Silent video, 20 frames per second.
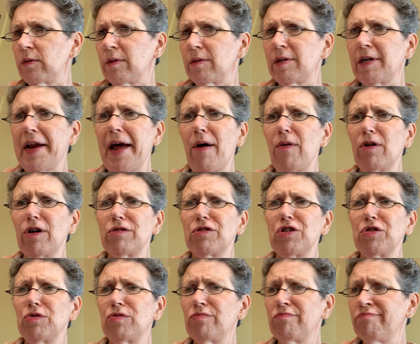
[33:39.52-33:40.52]
an hour or
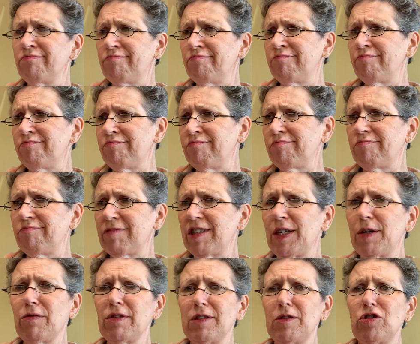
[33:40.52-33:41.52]
2. I think
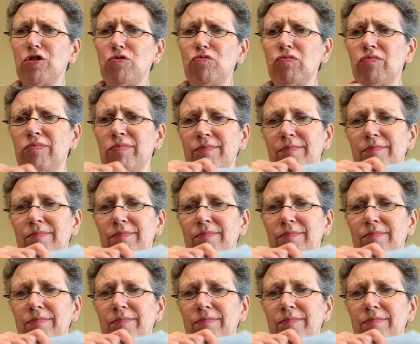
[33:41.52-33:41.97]
it was 2,